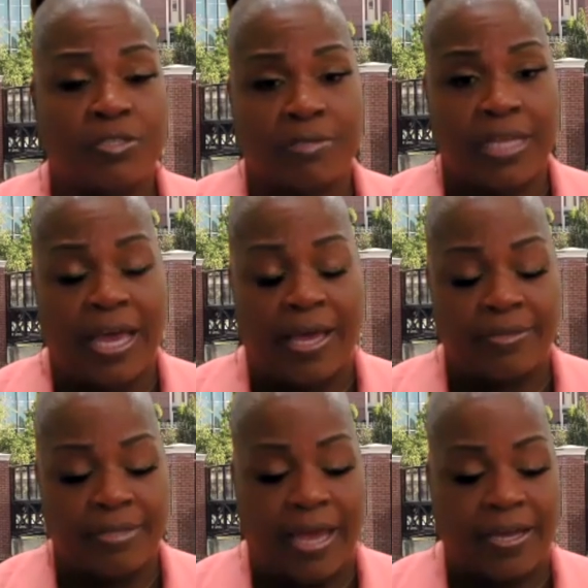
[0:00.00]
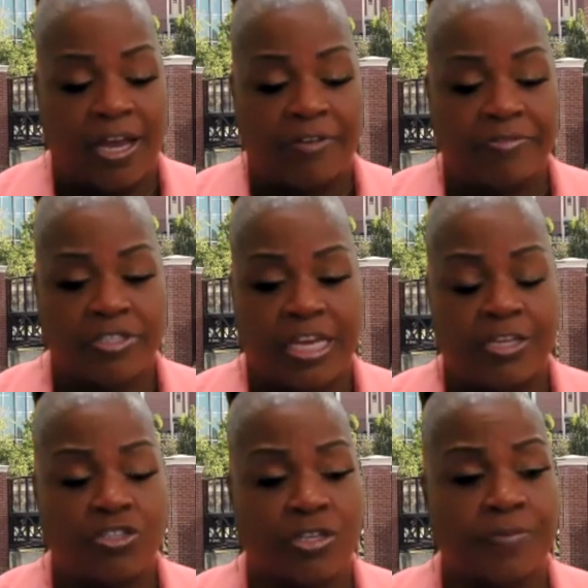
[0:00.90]
to that
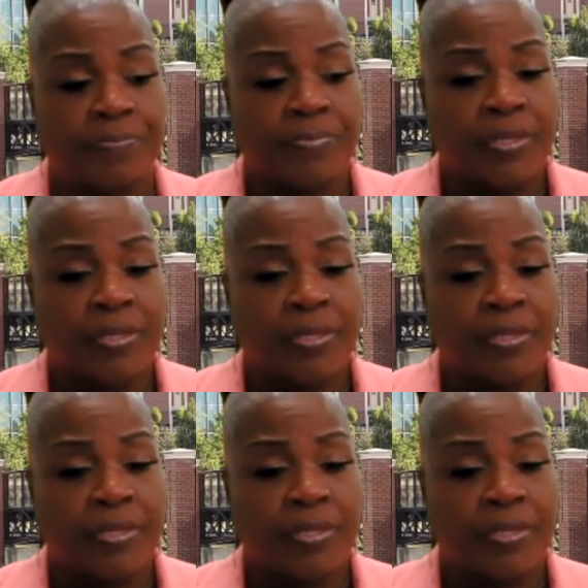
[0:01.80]
conversation.